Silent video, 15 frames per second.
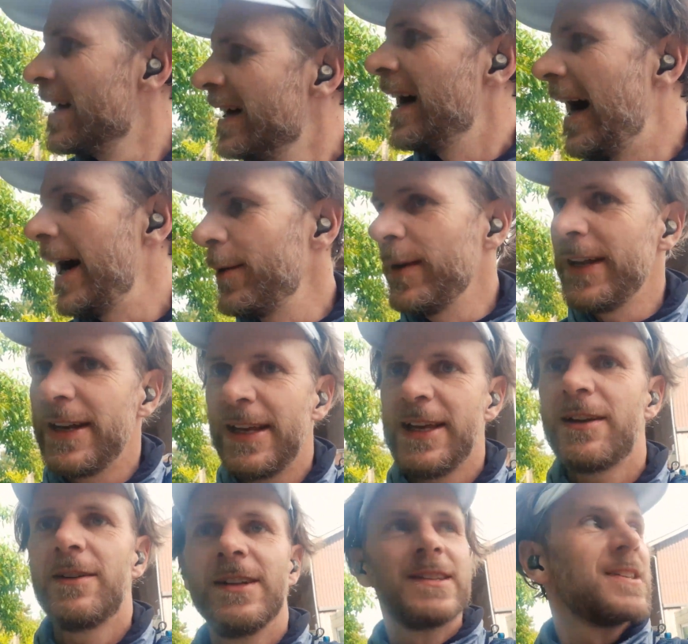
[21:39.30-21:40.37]
I mean,
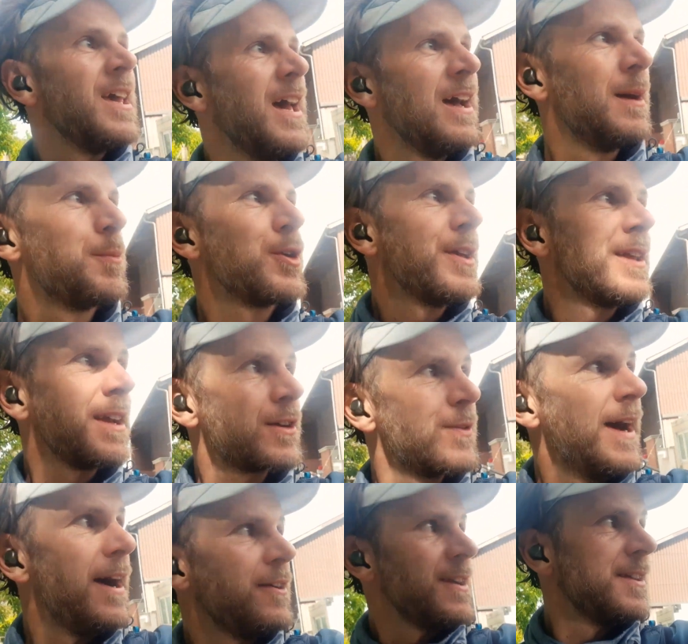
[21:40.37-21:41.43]
here it's pretty
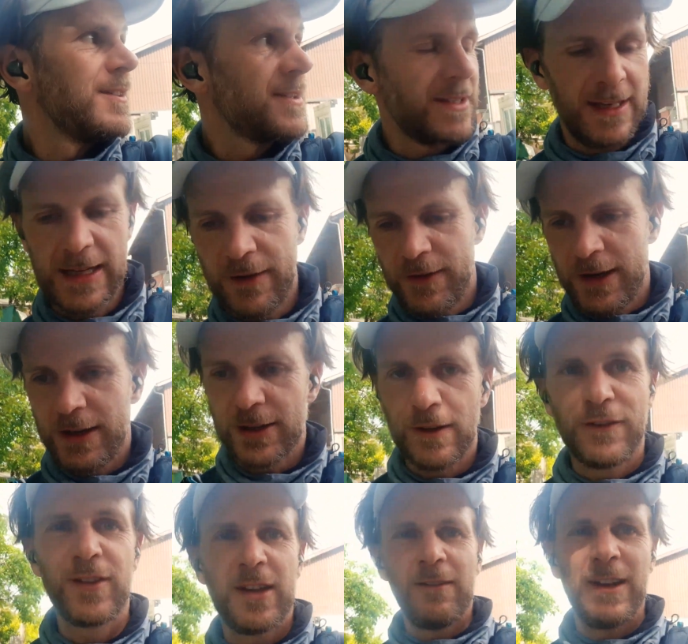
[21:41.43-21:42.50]
crowded, you still have a lot of
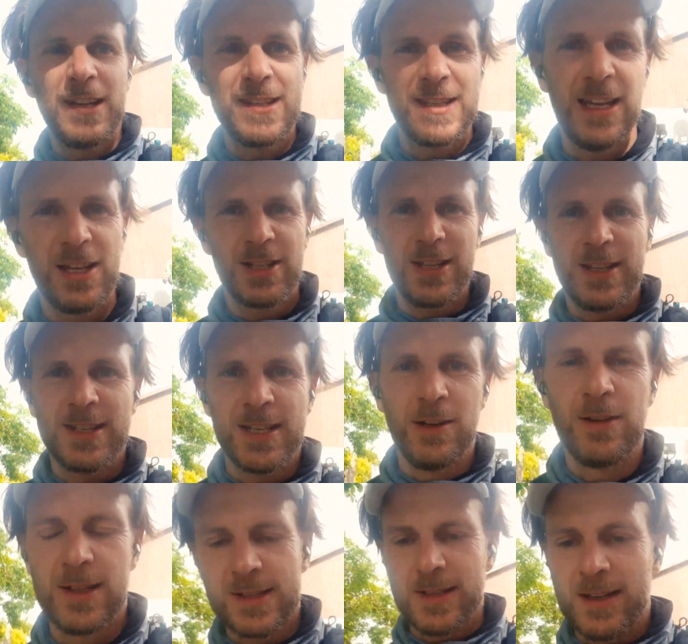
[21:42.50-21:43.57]
civilization, so
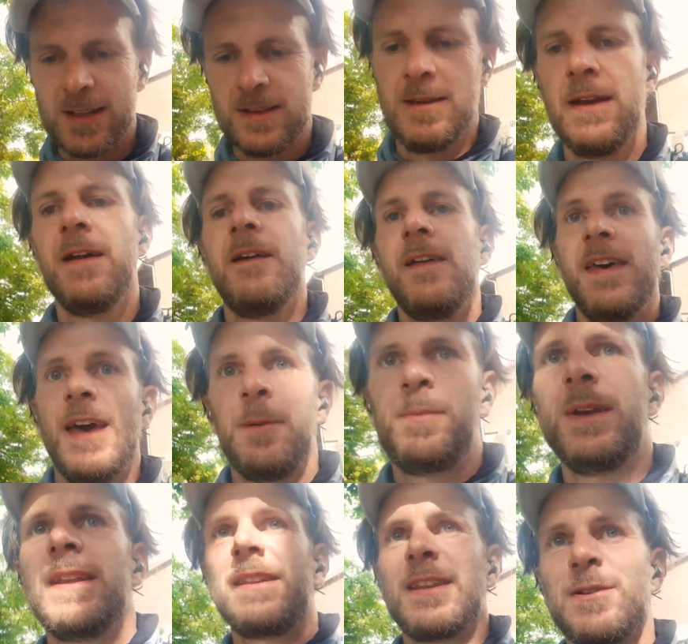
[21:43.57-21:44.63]
it's not a
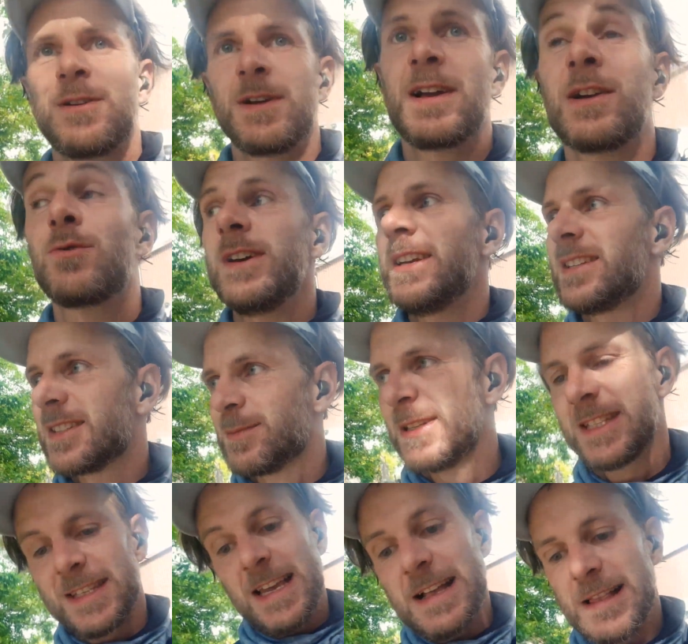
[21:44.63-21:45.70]
big race, but
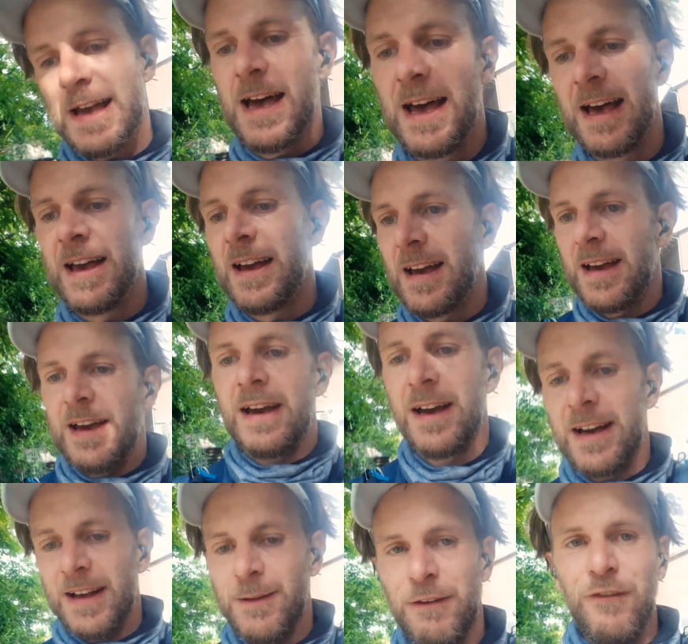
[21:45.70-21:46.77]
still,
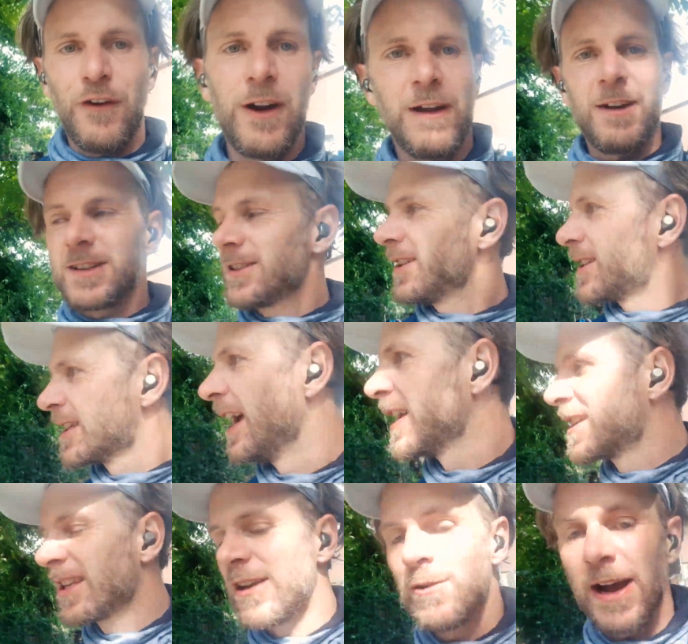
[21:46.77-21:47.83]
before I was just
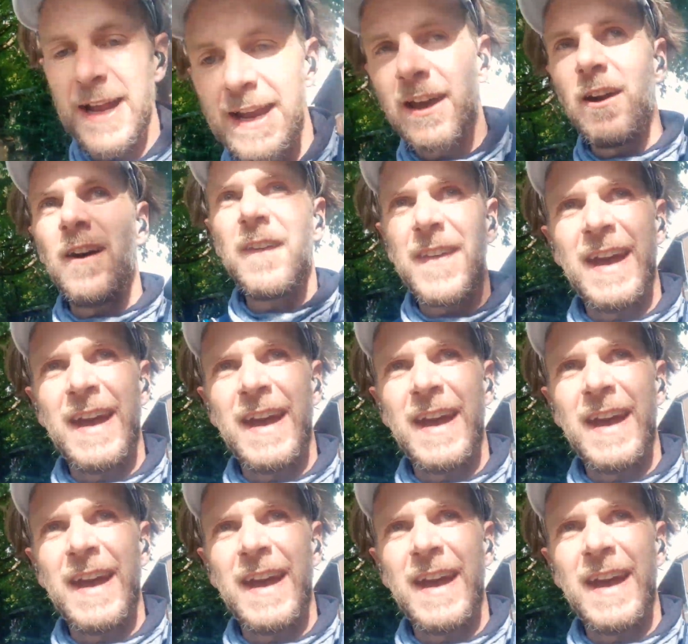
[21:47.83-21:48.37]
sweating out, I